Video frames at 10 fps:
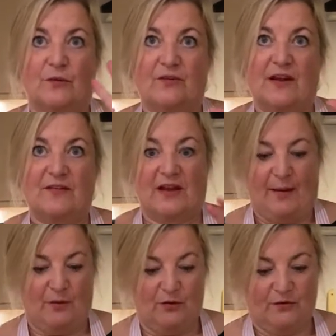That's the
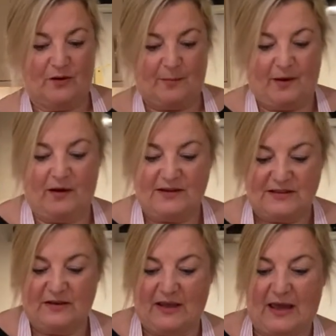chemical side behind it,
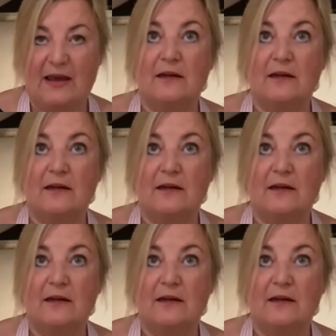okay?